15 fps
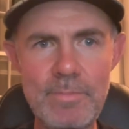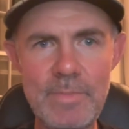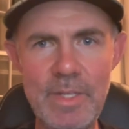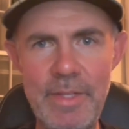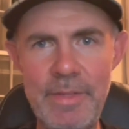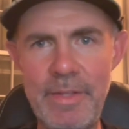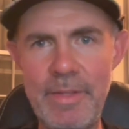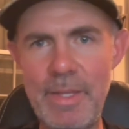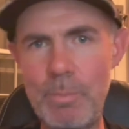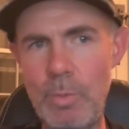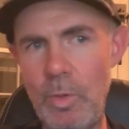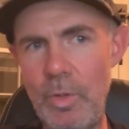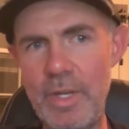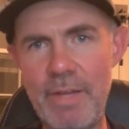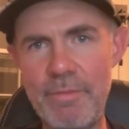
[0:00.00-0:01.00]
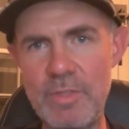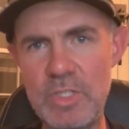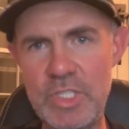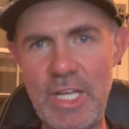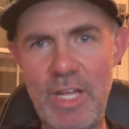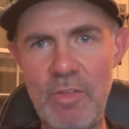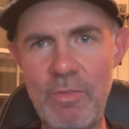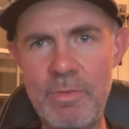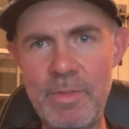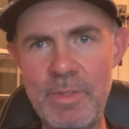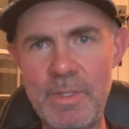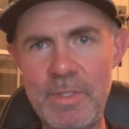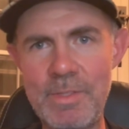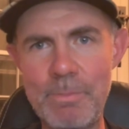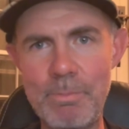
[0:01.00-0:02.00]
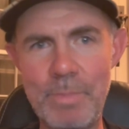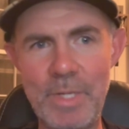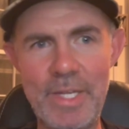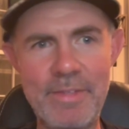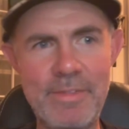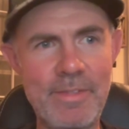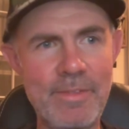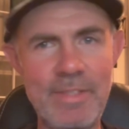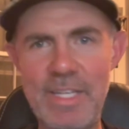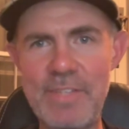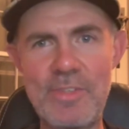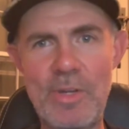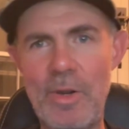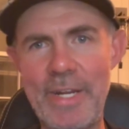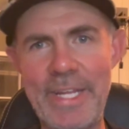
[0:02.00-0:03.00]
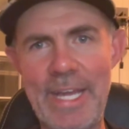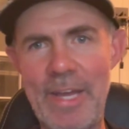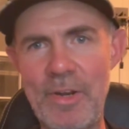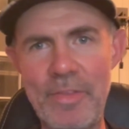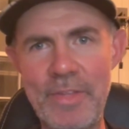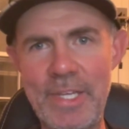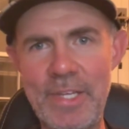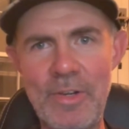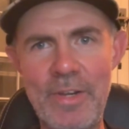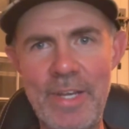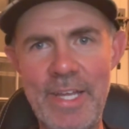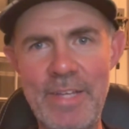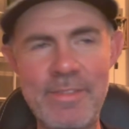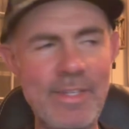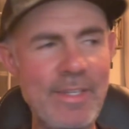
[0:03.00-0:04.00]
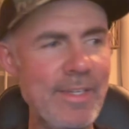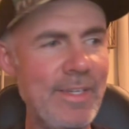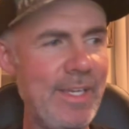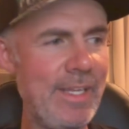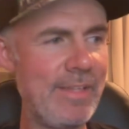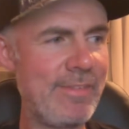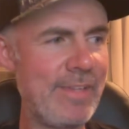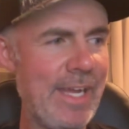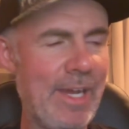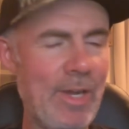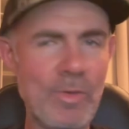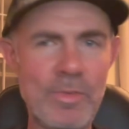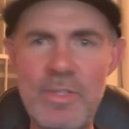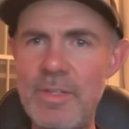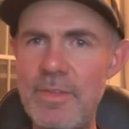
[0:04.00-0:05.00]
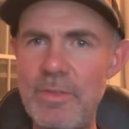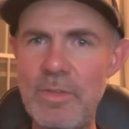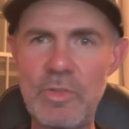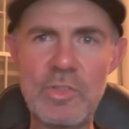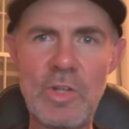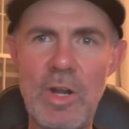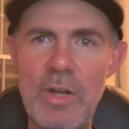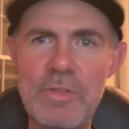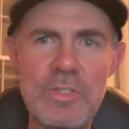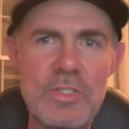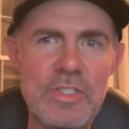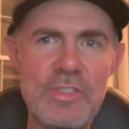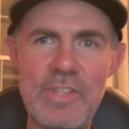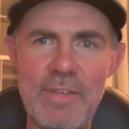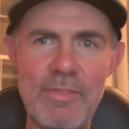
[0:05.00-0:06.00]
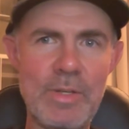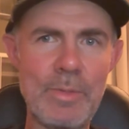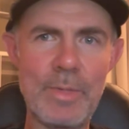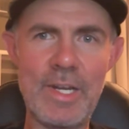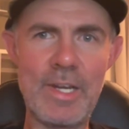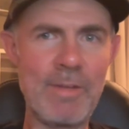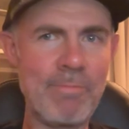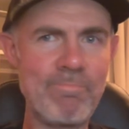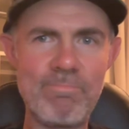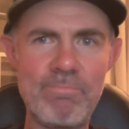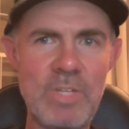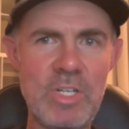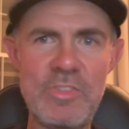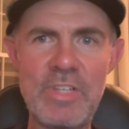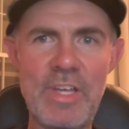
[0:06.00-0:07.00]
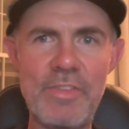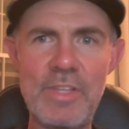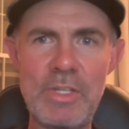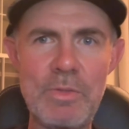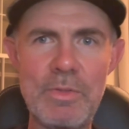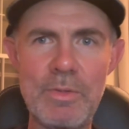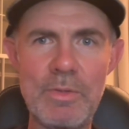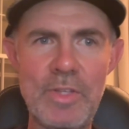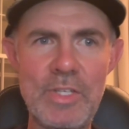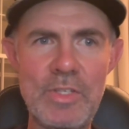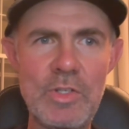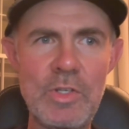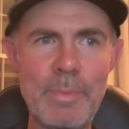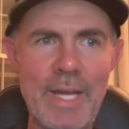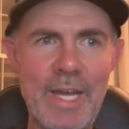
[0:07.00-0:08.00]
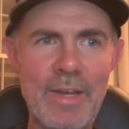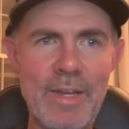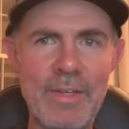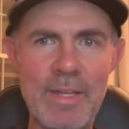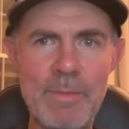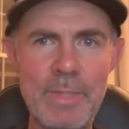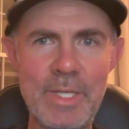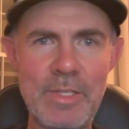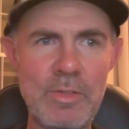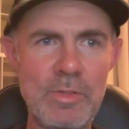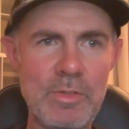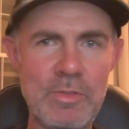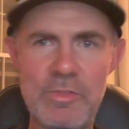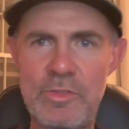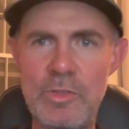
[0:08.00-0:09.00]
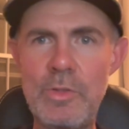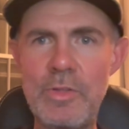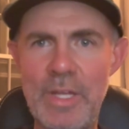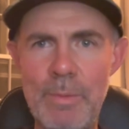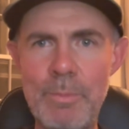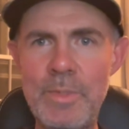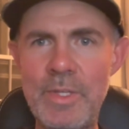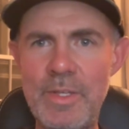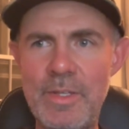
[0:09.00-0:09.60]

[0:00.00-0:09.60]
and then they pull it off the shelf, but it's already out on the internet. It's out. There's cartridges everywhere. There's nothing you can really do about it. I mean, you could sue them